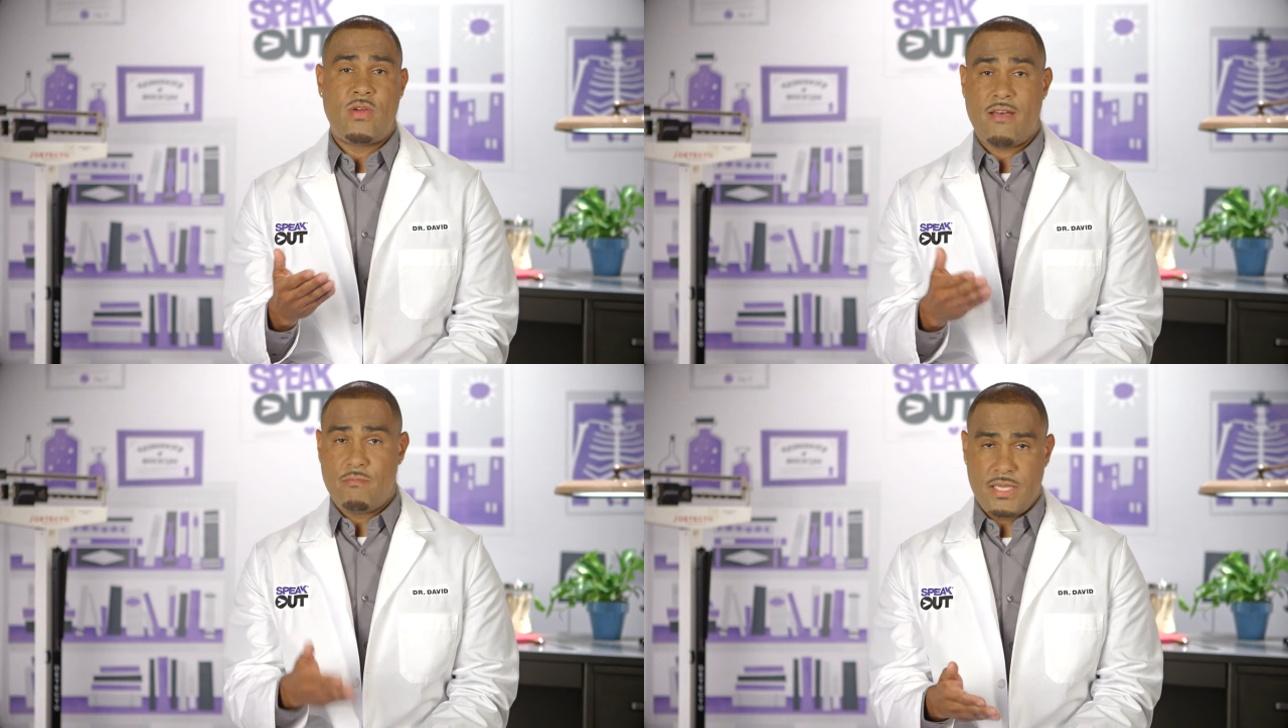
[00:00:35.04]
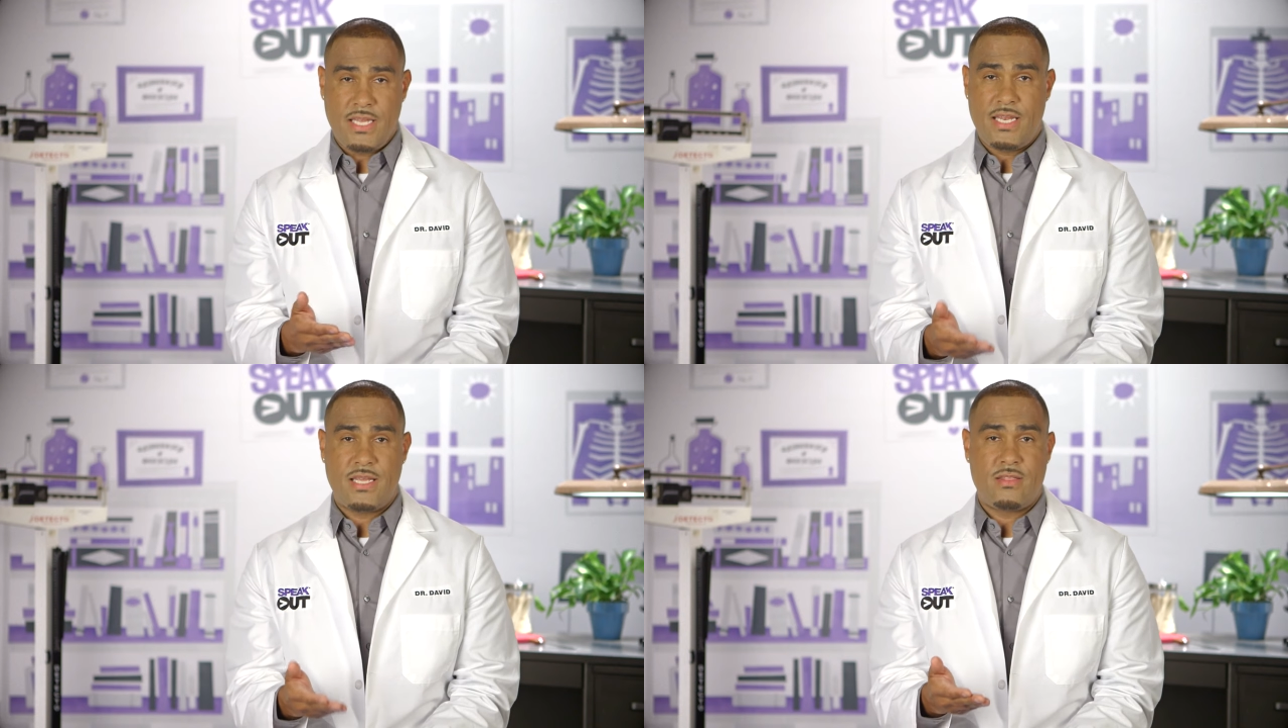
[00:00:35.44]
you have
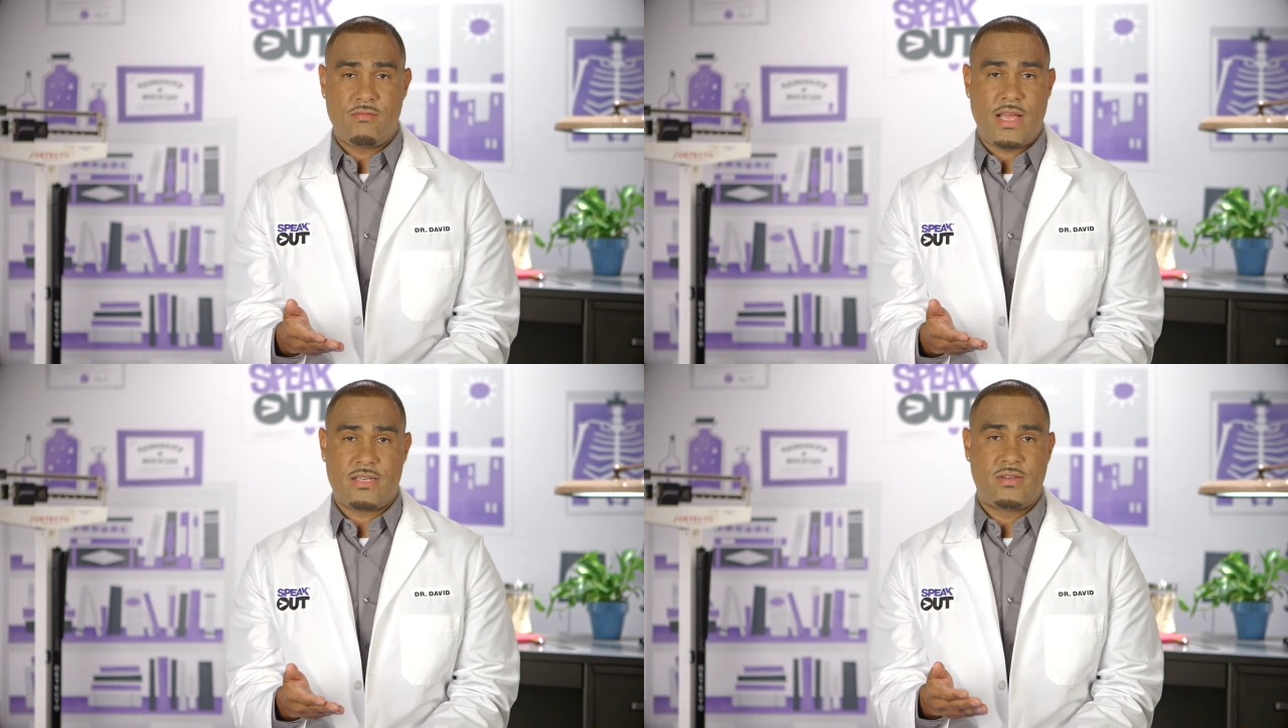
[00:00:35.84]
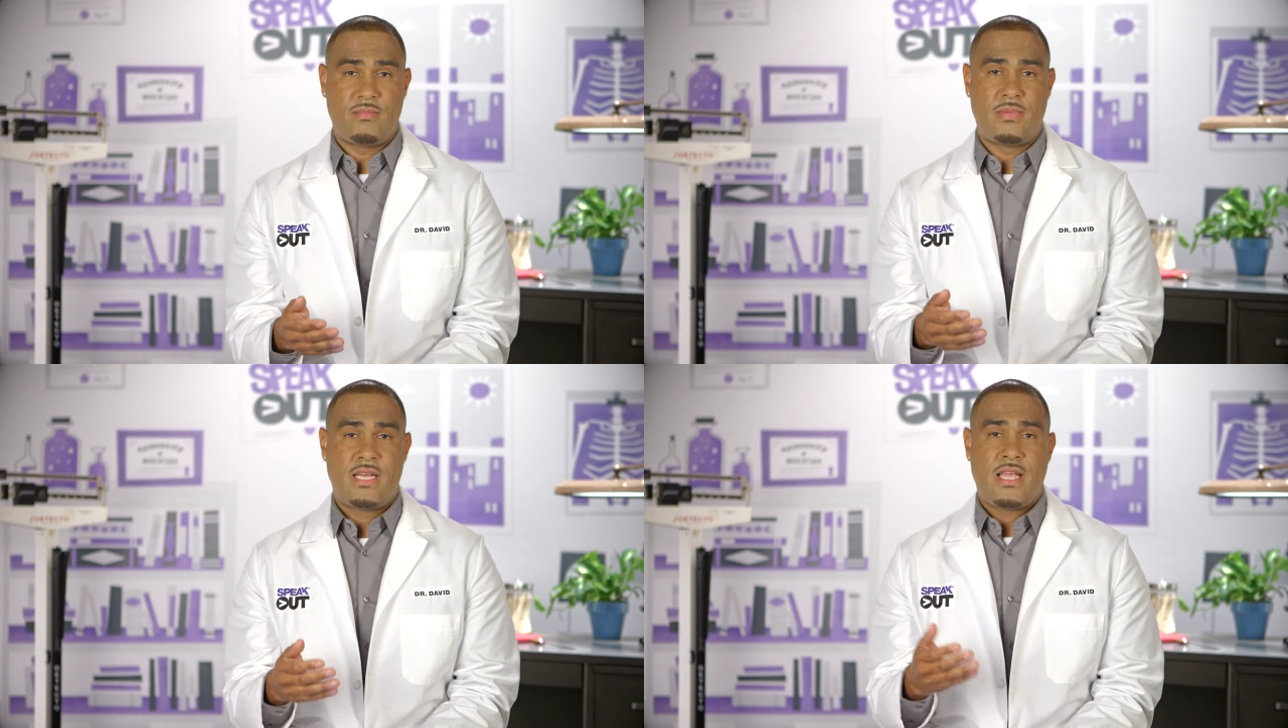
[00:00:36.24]
bleeding in the
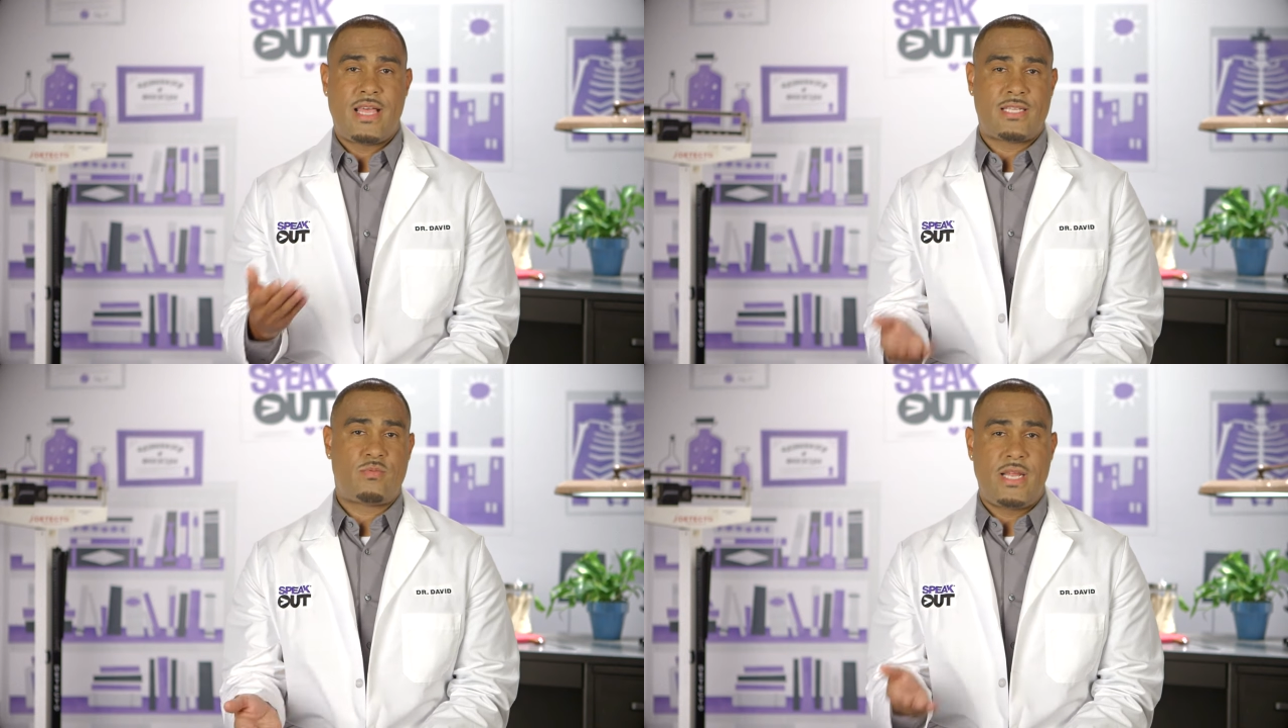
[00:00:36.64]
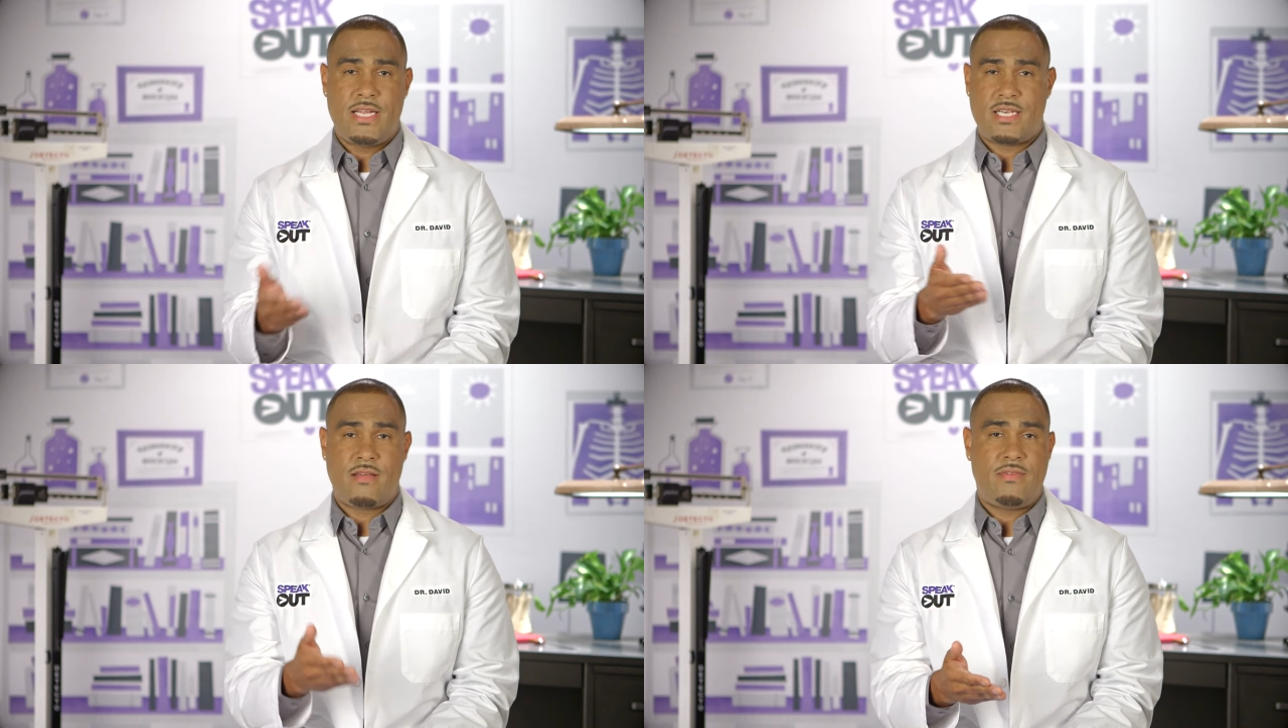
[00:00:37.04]
rectum, that's when
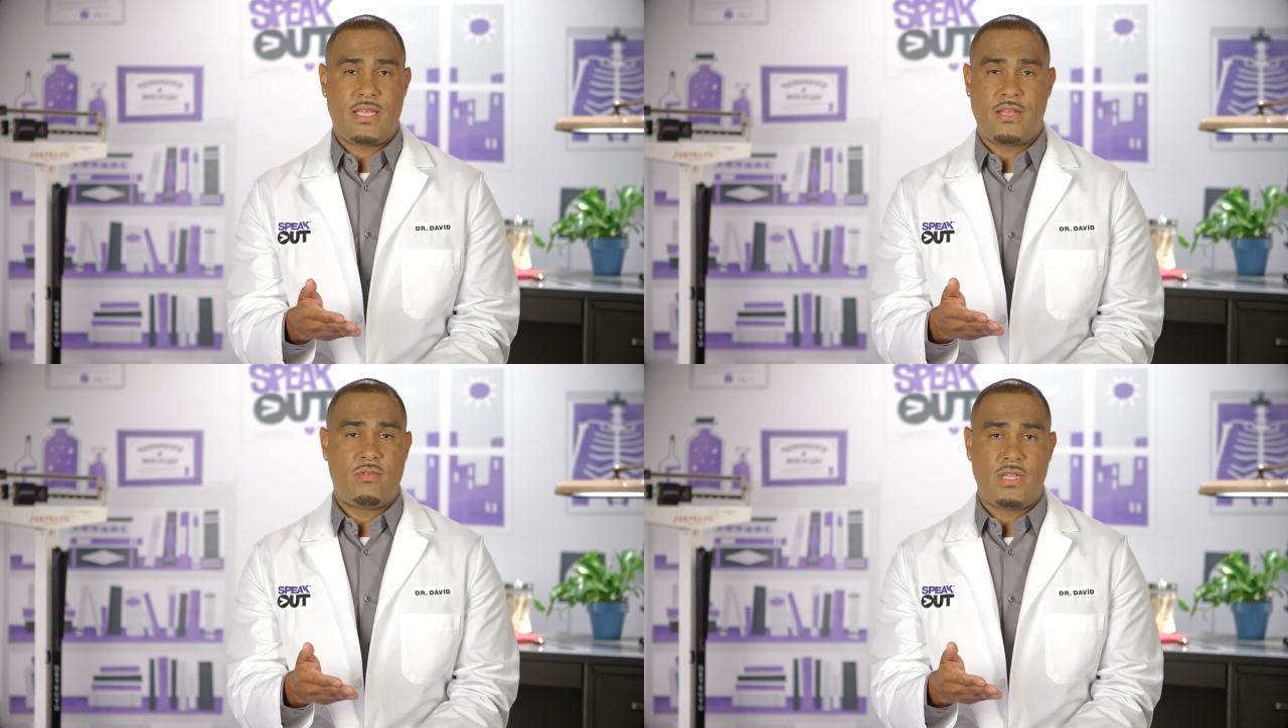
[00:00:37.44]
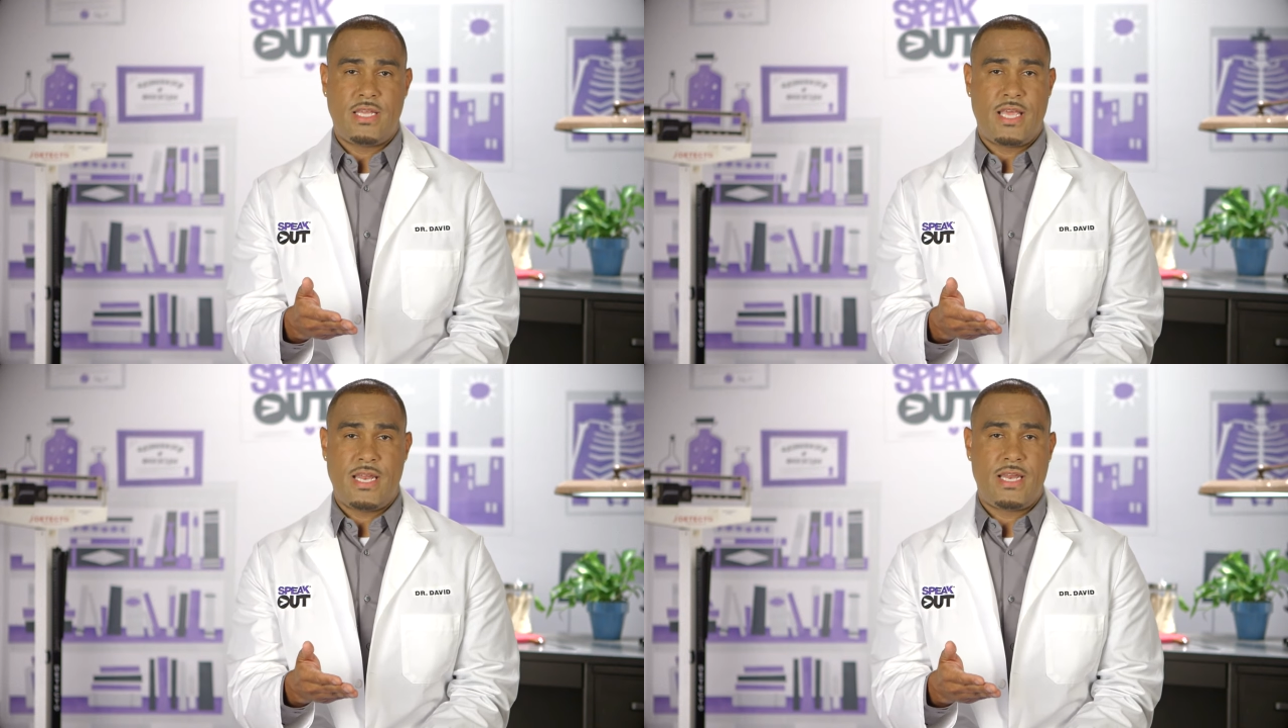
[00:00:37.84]
HIV can really
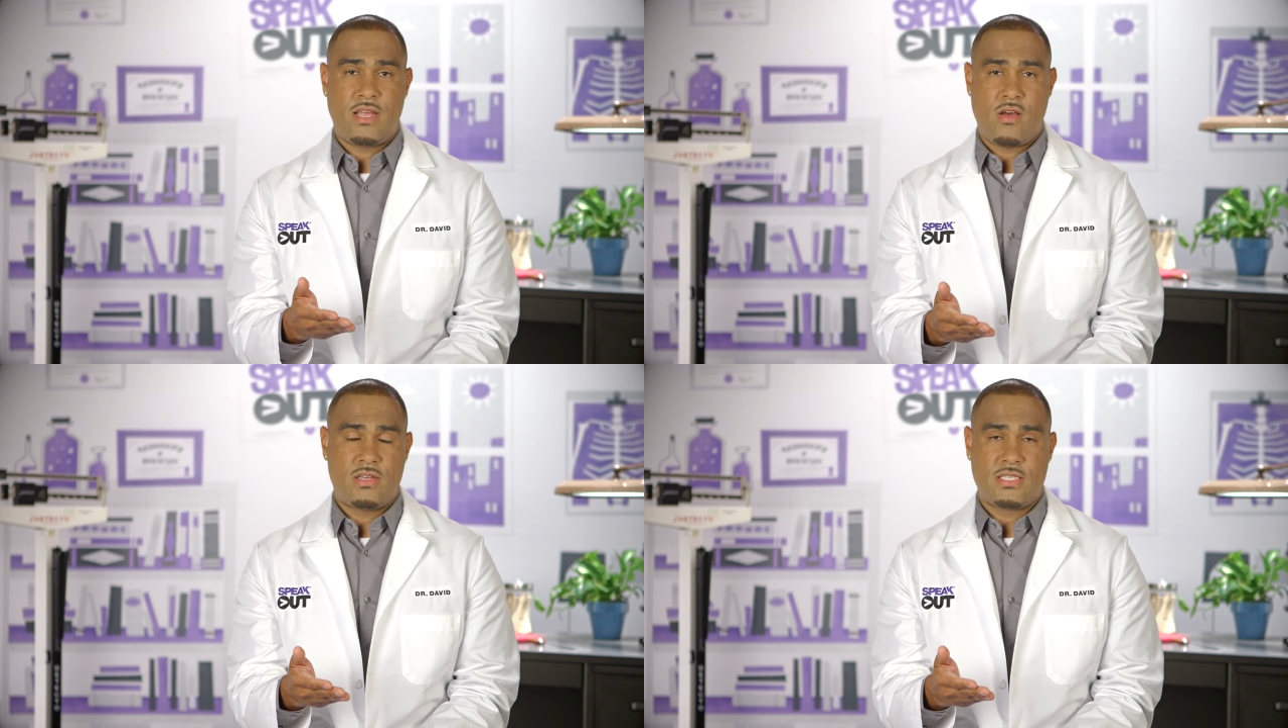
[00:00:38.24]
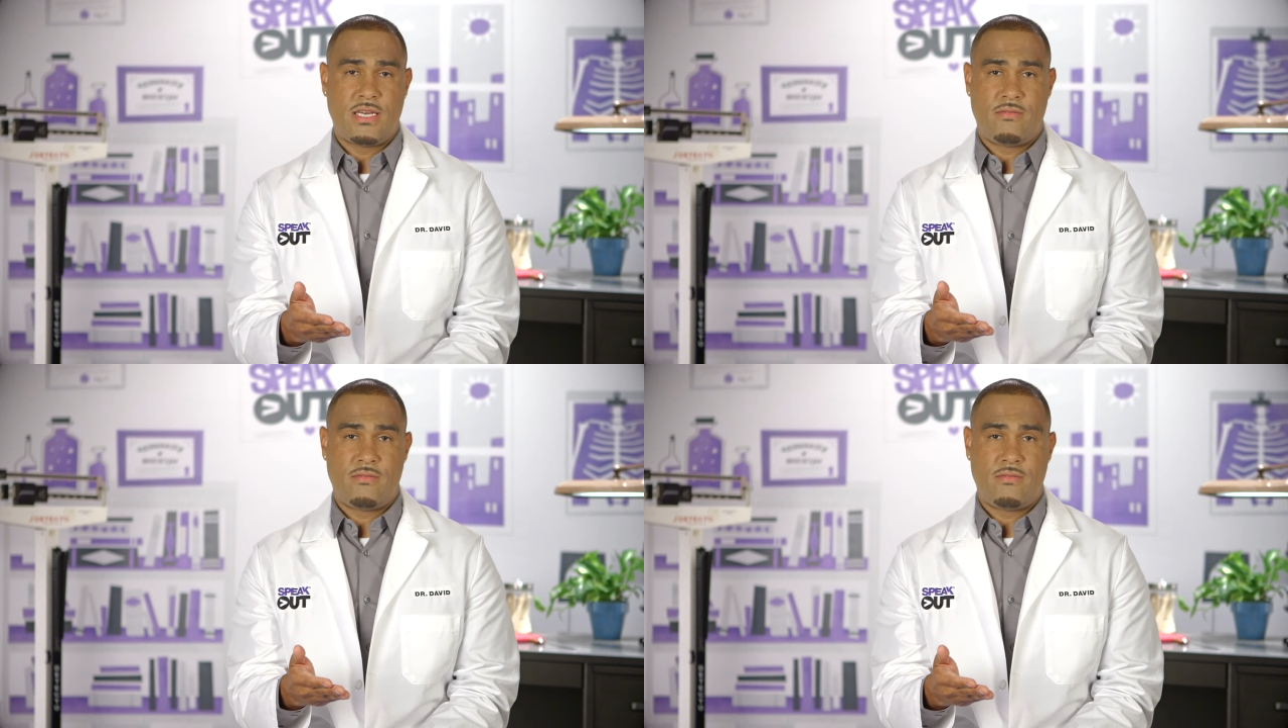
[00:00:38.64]
get in and cause an